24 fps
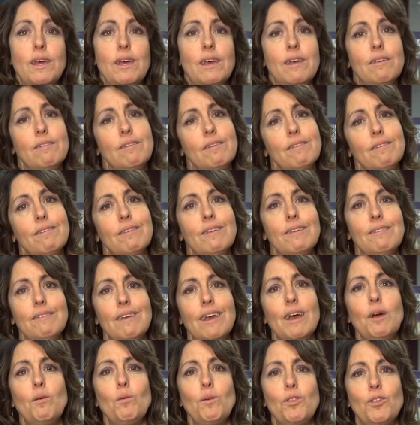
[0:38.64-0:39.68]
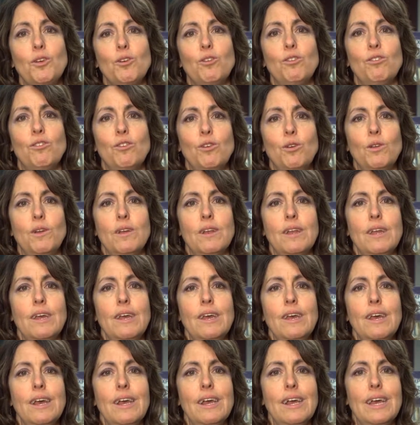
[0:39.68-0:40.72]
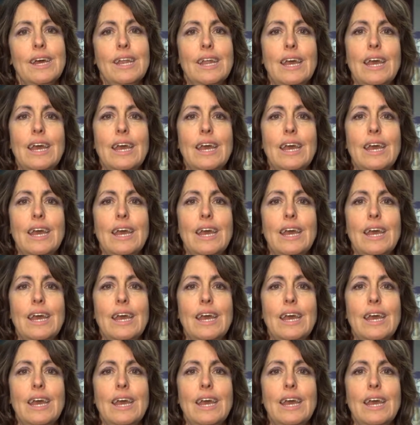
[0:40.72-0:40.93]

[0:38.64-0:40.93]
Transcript: is to sit down with your student and get